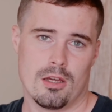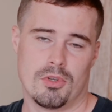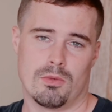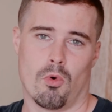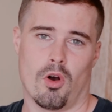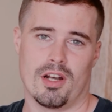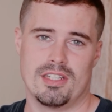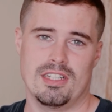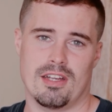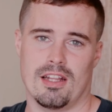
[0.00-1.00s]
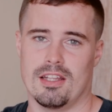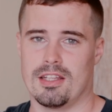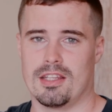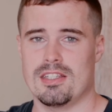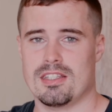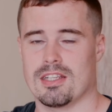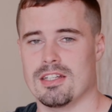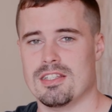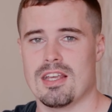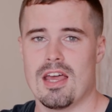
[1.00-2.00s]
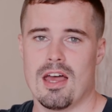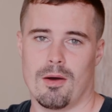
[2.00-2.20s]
a bit more detail in the distance.